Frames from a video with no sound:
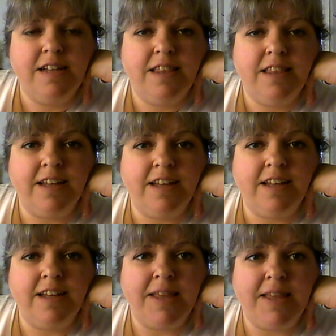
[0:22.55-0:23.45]
likes to
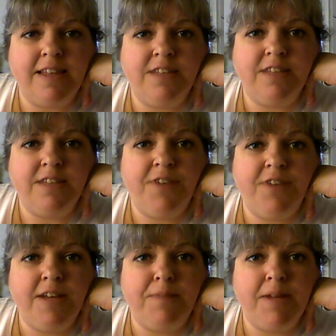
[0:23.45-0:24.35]
make things fun,
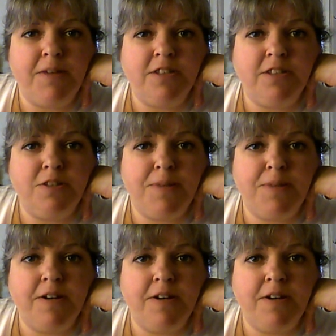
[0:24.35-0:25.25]
but I'm also the
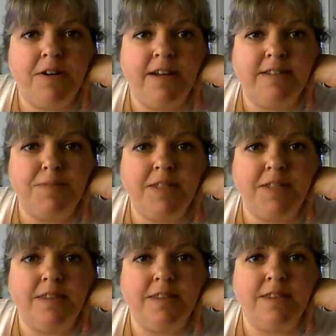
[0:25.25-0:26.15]
parent that has to be
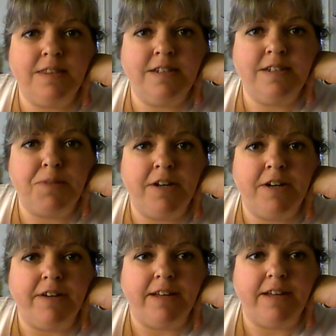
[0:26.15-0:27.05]
the
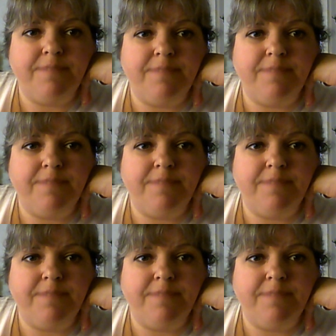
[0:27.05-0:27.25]
disciplinarian,